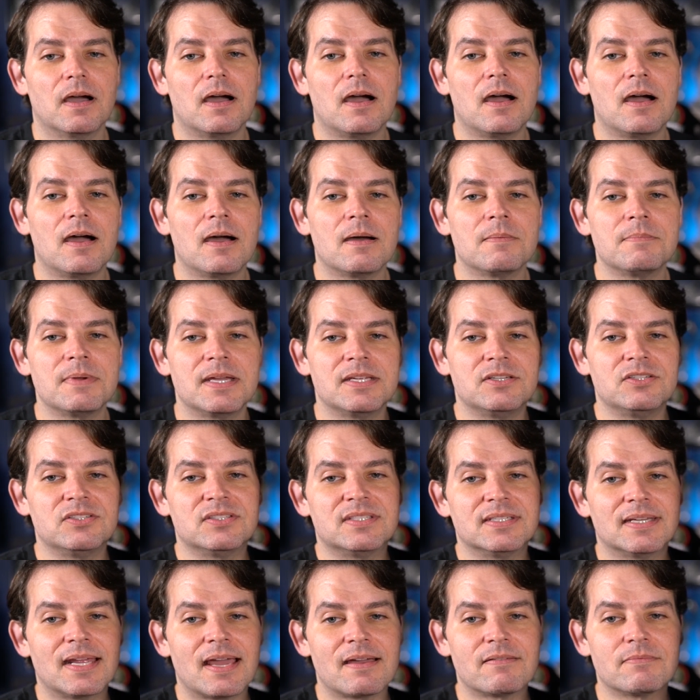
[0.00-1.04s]
and you
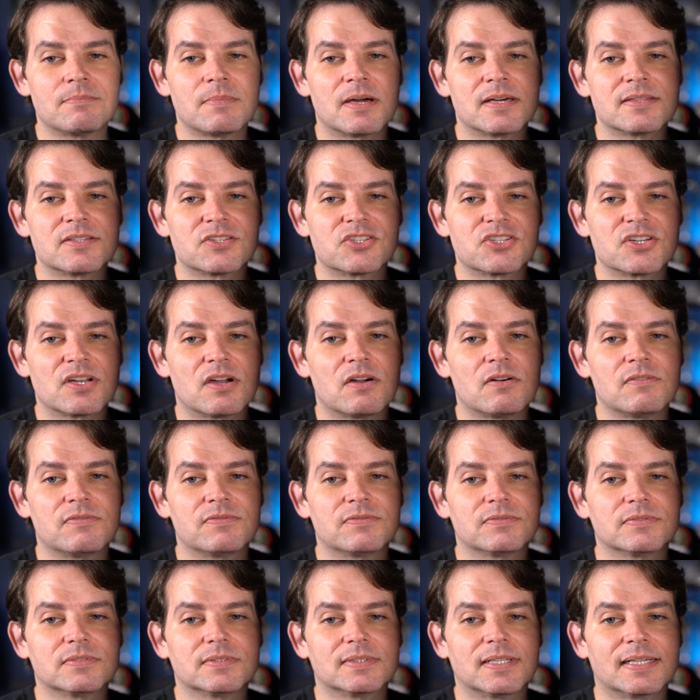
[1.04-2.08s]
did have them on the
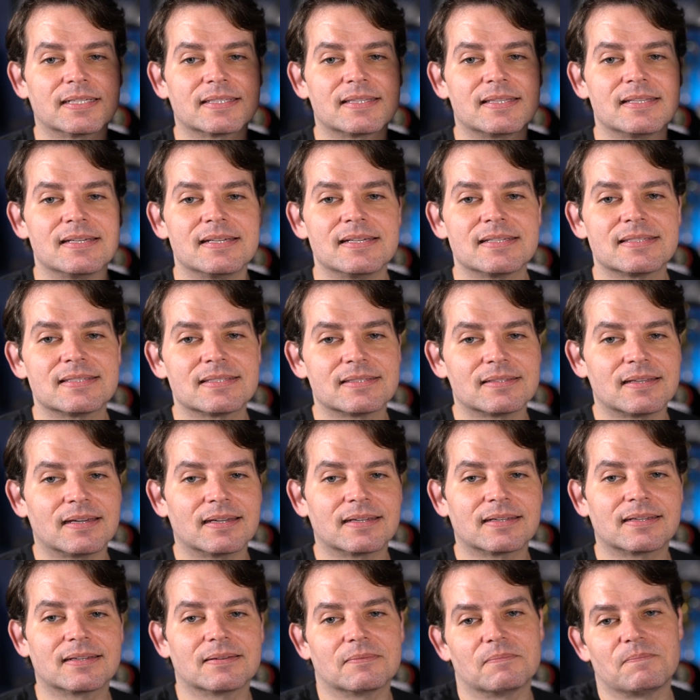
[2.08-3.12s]
shelf like this,
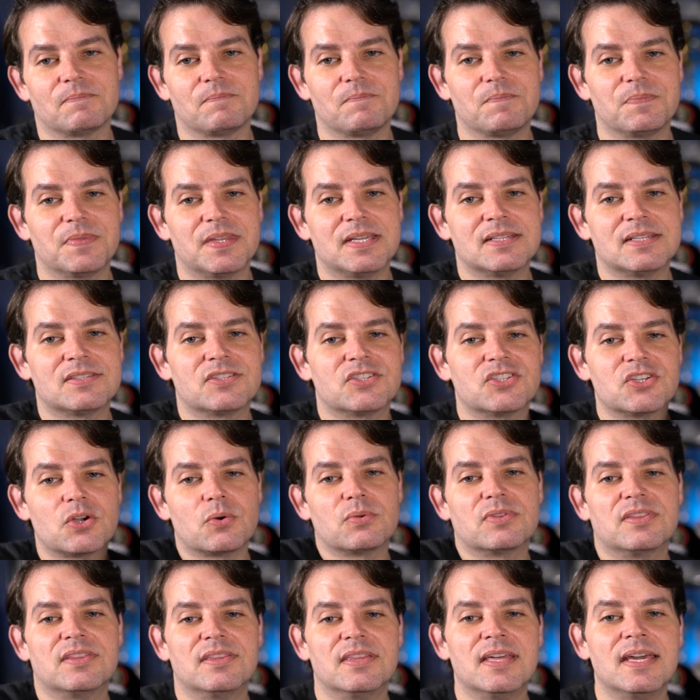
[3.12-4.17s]
like, it's so
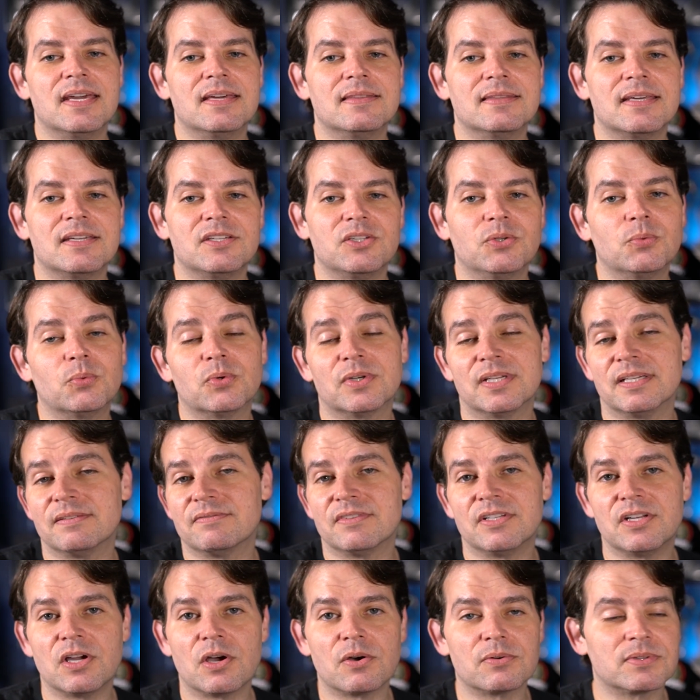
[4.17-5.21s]
thin that you wouldn't
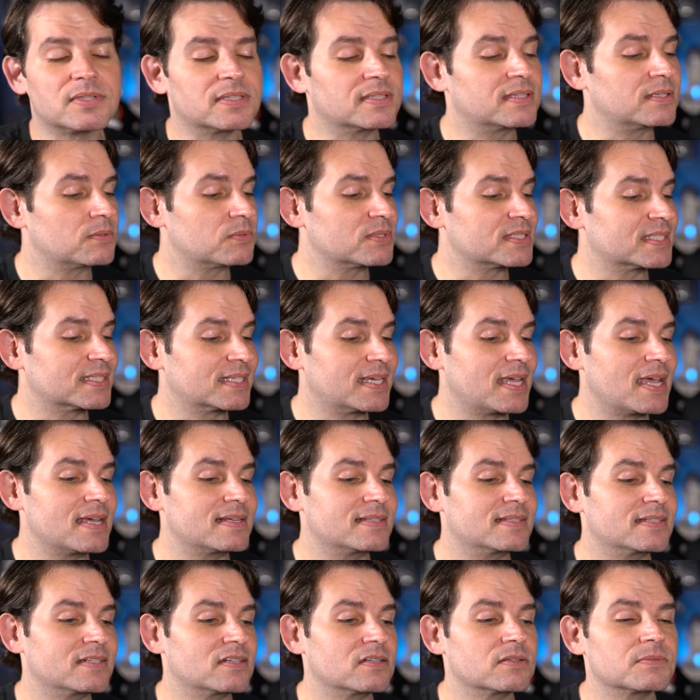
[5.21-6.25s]
even know that there was a
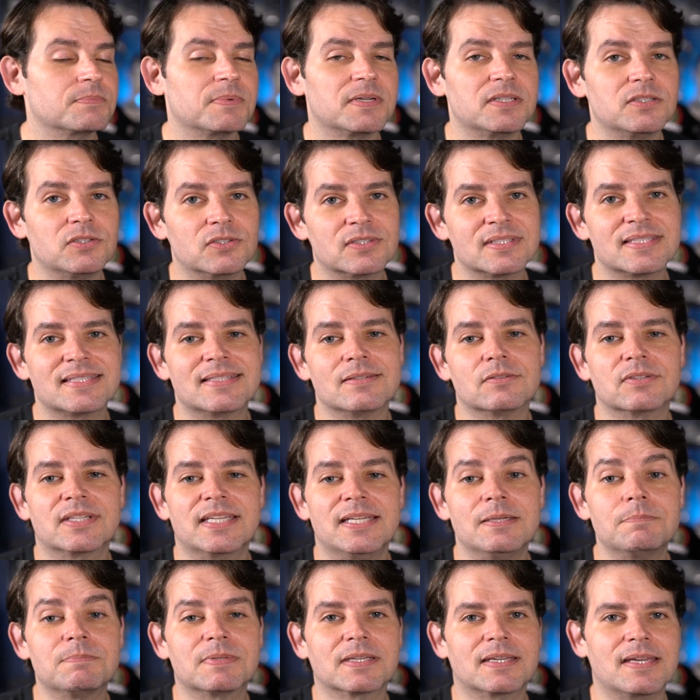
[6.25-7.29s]
case here, but you could still
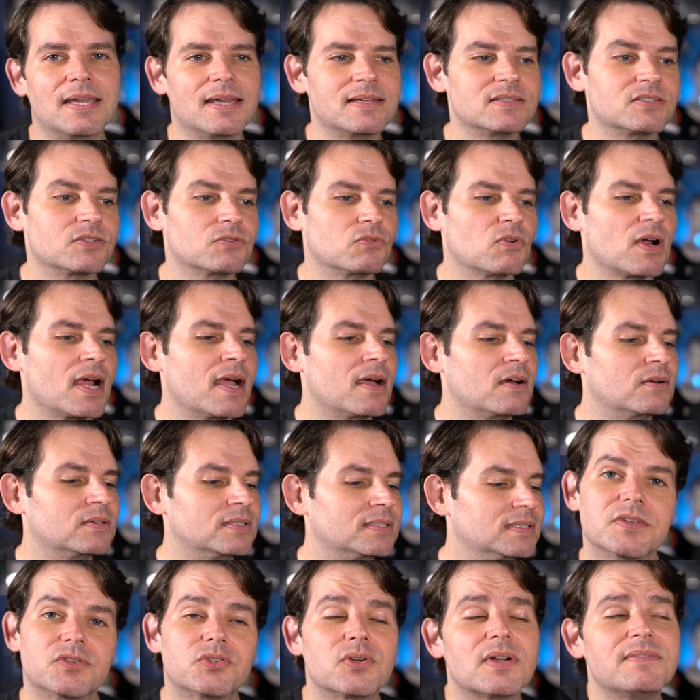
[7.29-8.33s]
keep the case around.
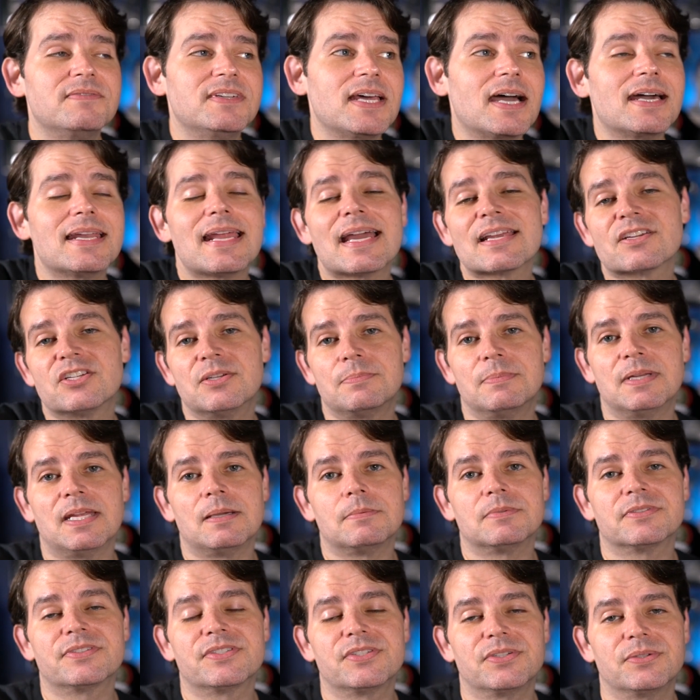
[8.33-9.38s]
So I've not actually been
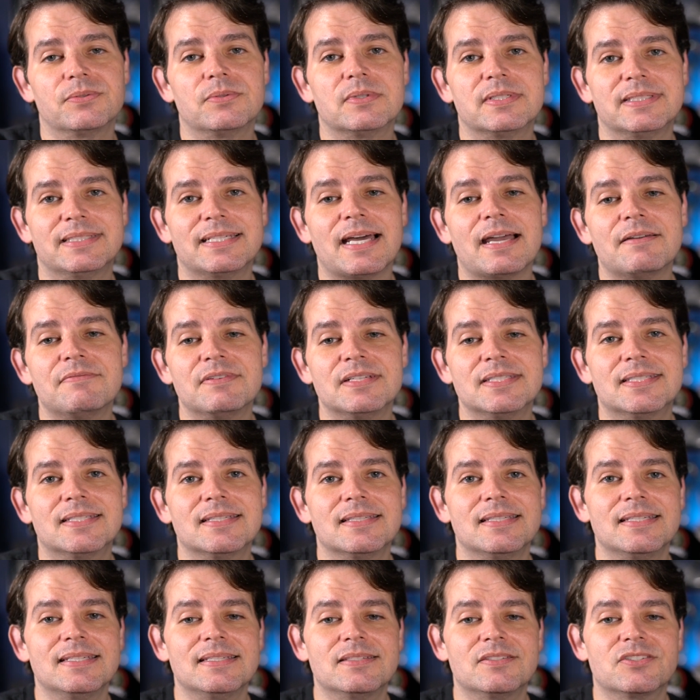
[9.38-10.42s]
able to dive into
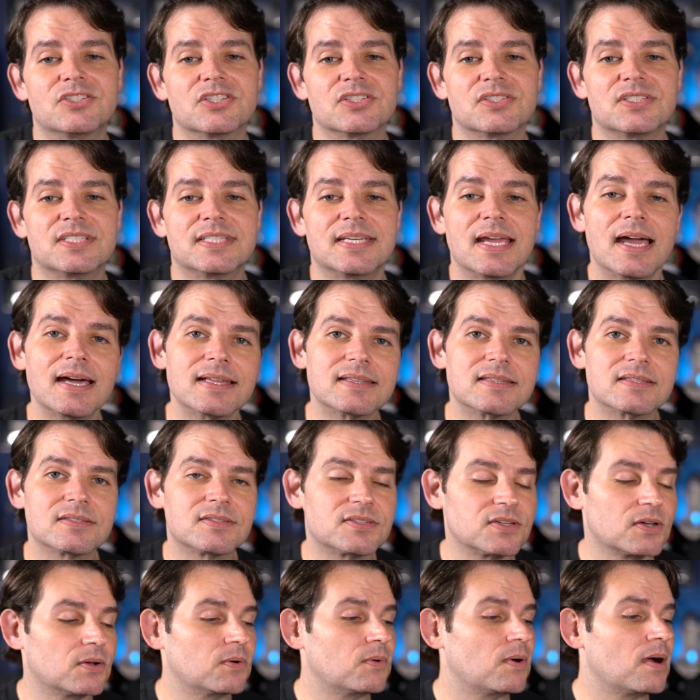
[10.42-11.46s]
these just yet.
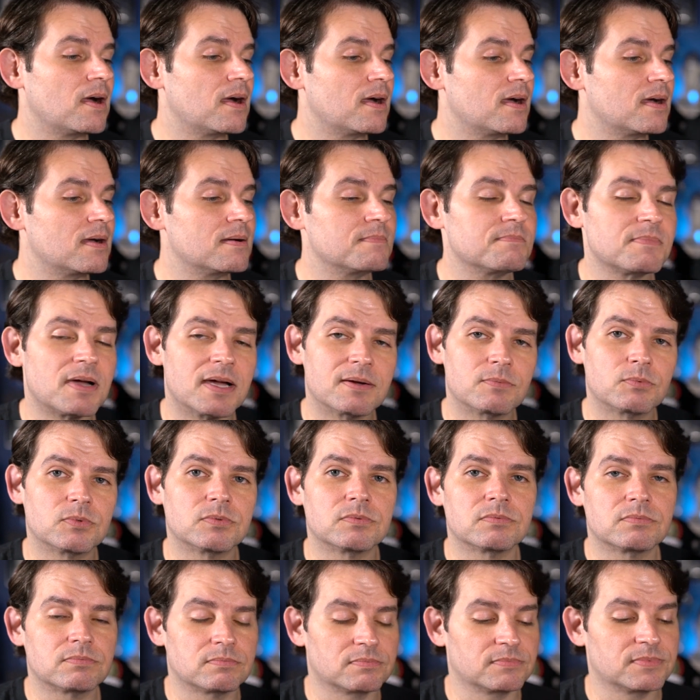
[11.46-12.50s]
So I
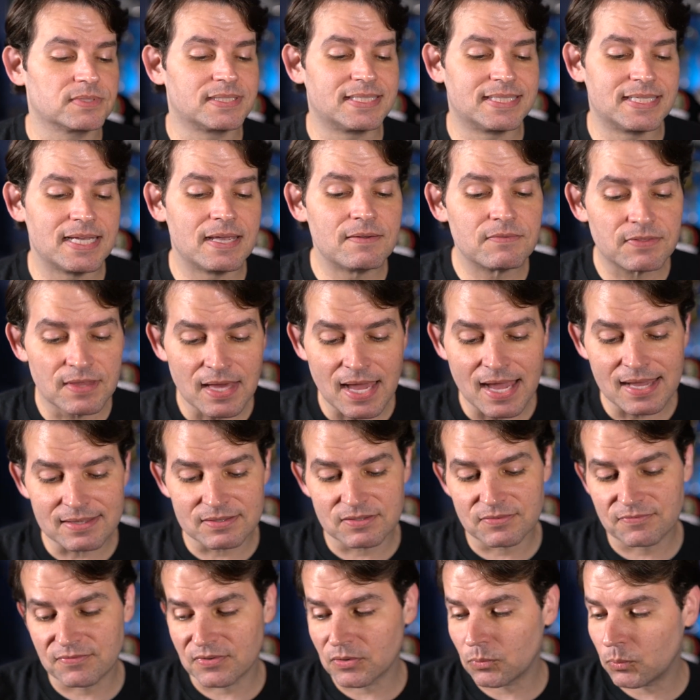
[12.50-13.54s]
will save
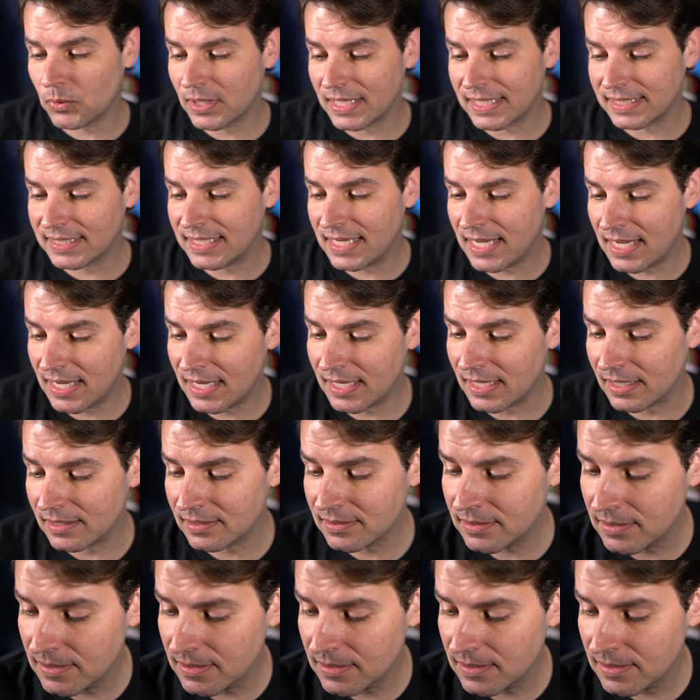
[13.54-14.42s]
that for when I can,